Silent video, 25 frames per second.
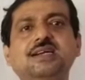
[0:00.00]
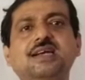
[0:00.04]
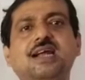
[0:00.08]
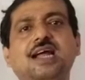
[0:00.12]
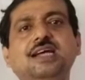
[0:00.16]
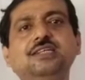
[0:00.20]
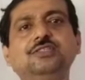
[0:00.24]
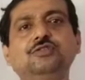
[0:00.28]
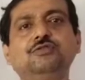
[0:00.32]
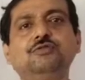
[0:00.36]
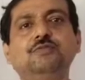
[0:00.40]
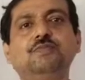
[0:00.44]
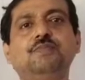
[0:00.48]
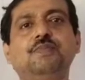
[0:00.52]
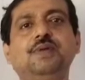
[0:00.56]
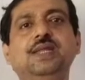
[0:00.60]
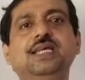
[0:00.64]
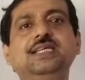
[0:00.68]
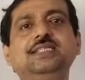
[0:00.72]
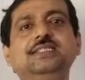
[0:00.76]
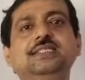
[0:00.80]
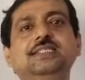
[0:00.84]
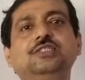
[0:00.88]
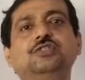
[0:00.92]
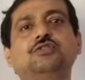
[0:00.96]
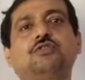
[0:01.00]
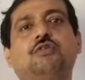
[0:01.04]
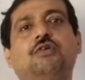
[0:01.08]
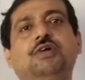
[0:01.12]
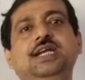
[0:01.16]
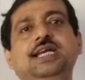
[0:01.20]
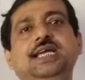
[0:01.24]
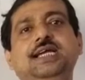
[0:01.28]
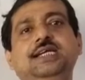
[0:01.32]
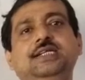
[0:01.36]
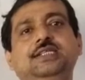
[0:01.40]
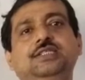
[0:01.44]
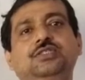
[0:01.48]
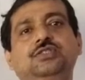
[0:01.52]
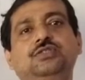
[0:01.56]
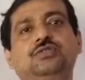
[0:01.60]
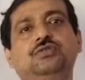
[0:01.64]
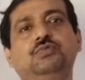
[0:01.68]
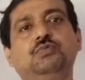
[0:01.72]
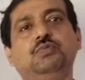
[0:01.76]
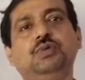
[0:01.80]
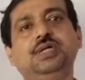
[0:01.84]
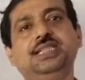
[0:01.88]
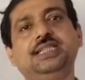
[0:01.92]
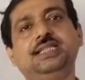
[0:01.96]
tries to please his audience
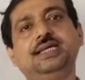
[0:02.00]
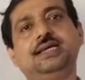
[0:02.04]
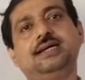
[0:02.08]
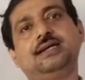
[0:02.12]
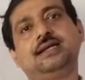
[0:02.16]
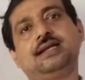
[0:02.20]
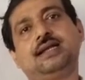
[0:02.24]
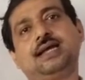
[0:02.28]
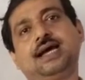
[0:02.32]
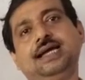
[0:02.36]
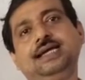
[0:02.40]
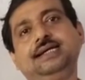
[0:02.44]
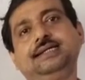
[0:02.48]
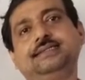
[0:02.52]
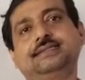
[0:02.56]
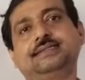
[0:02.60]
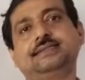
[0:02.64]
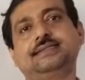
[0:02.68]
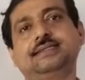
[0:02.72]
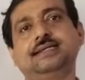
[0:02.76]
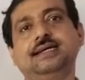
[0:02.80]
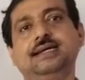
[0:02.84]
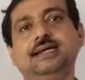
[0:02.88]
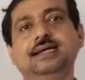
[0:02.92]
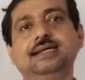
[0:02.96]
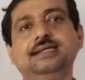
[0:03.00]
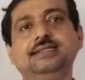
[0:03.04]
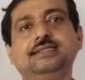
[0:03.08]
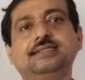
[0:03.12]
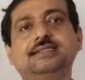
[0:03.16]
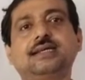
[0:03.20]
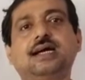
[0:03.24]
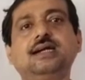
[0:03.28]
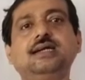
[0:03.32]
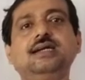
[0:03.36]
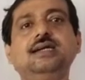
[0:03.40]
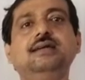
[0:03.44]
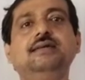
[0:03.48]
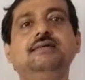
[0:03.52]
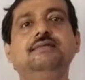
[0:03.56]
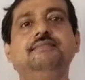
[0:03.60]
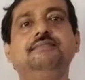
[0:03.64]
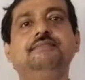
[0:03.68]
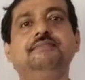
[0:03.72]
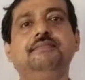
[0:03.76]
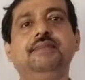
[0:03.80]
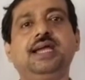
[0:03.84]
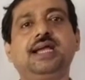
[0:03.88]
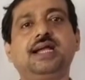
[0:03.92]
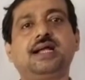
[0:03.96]
with their likes in
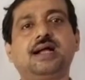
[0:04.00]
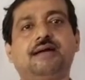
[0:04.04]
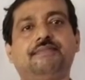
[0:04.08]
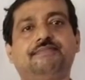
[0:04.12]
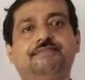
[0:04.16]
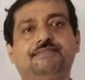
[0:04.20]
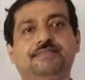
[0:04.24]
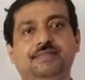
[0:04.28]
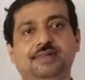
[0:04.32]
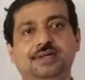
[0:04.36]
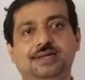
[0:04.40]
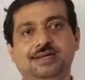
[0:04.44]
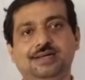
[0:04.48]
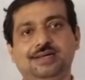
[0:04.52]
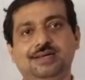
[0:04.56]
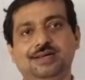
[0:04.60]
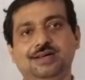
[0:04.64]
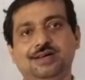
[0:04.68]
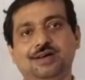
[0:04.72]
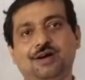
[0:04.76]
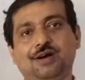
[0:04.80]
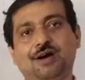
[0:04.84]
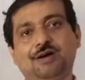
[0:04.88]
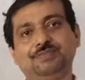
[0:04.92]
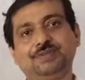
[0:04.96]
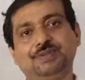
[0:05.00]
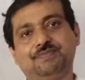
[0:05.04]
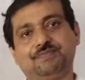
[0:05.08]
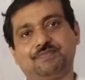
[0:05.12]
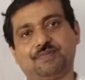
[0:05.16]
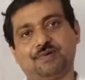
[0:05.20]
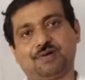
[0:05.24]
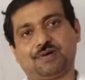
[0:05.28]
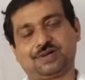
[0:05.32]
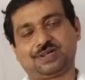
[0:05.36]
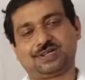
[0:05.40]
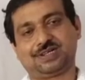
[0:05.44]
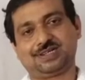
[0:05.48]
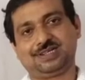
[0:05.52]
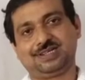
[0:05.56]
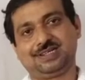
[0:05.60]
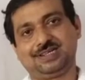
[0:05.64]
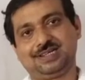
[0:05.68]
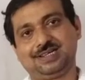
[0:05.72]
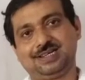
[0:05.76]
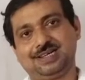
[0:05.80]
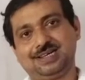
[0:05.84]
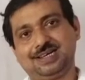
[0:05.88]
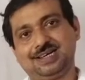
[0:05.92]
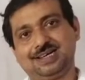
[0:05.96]
certain makeup of the plot.
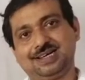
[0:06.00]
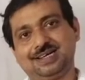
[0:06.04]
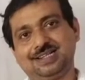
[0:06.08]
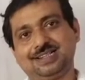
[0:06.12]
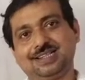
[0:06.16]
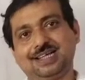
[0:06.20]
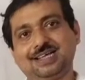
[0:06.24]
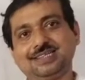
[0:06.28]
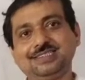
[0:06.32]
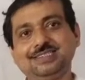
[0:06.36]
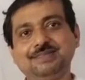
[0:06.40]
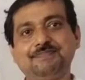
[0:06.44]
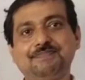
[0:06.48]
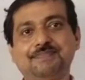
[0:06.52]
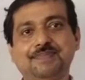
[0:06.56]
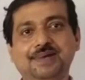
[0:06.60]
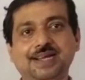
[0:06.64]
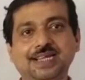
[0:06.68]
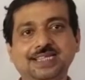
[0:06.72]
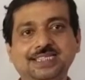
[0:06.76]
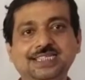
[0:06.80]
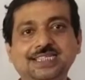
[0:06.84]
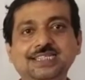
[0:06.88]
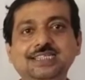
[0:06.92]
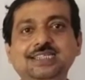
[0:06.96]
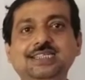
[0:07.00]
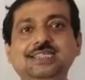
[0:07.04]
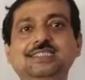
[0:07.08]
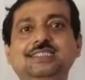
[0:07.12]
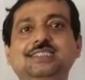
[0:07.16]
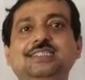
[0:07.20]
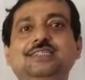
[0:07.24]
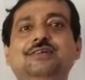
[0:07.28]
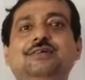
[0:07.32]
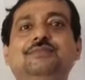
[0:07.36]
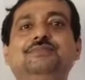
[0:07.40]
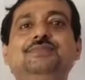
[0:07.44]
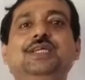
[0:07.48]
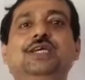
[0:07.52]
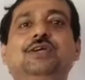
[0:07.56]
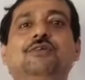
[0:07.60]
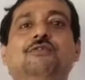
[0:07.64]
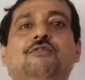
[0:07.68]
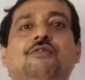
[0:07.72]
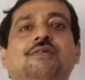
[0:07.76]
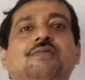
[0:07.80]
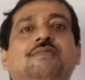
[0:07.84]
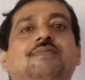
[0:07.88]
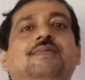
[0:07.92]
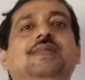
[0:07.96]
Thus, the presentation of the
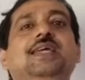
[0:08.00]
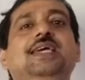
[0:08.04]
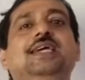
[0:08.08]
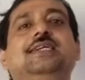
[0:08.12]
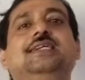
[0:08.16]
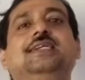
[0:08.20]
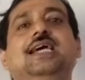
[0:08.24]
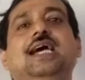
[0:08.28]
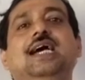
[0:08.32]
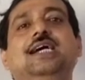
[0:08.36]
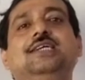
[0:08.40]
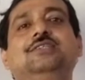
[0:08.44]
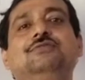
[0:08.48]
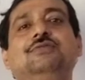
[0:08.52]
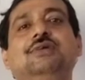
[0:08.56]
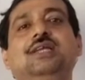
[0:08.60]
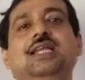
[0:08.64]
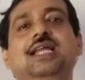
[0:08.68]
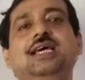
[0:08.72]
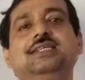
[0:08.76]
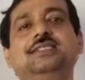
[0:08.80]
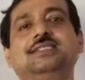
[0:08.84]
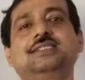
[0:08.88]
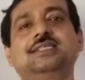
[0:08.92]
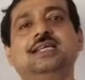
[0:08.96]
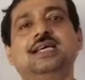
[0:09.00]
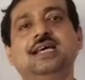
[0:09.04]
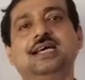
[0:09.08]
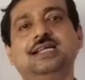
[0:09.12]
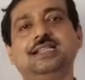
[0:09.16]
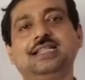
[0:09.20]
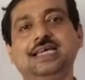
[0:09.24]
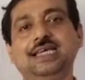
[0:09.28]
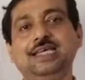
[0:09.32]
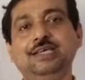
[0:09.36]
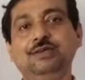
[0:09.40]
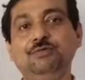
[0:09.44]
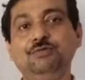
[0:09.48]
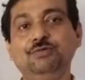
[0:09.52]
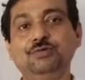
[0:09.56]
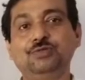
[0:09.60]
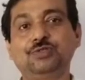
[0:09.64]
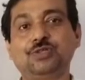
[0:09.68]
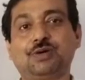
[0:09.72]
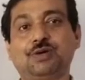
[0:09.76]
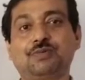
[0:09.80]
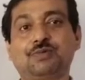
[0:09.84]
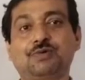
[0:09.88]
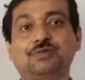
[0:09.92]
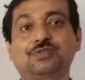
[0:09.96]
conflict as well as the use
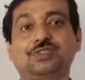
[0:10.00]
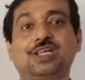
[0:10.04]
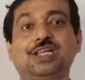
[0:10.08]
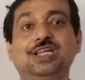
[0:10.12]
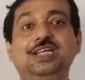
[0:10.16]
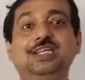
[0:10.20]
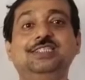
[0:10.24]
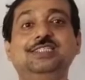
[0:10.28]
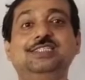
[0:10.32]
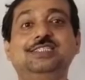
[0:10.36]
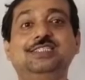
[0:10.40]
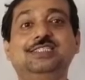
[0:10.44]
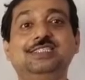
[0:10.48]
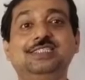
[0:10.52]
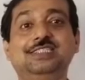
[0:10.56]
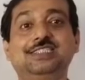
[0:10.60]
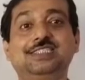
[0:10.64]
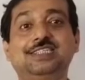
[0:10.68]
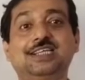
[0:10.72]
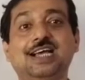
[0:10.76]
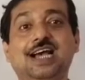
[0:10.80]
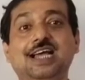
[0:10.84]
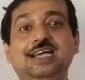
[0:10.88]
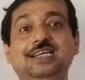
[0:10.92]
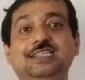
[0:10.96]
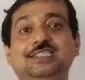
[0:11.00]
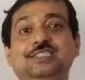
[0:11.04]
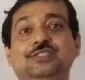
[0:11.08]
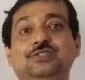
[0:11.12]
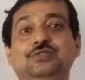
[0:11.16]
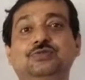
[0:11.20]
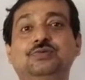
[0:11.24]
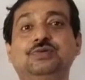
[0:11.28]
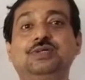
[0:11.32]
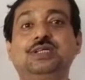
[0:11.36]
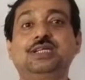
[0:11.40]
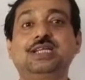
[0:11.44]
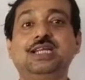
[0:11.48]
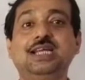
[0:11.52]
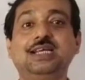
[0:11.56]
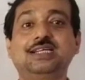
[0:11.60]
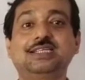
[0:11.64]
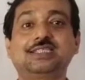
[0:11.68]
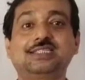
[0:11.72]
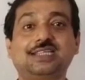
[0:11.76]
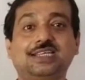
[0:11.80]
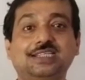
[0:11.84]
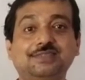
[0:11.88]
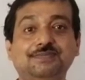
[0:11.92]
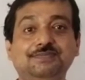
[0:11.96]
of Rosalind's disguise to create
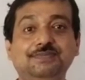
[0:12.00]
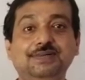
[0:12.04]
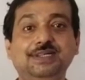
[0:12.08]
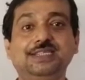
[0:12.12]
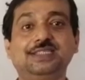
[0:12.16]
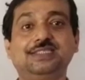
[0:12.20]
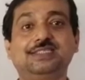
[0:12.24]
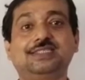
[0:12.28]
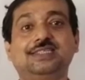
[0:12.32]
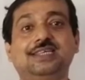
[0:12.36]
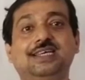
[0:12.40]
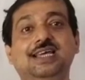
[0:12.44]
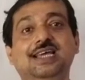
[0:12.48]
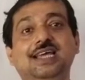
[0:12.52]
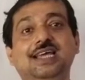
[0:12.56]
suspense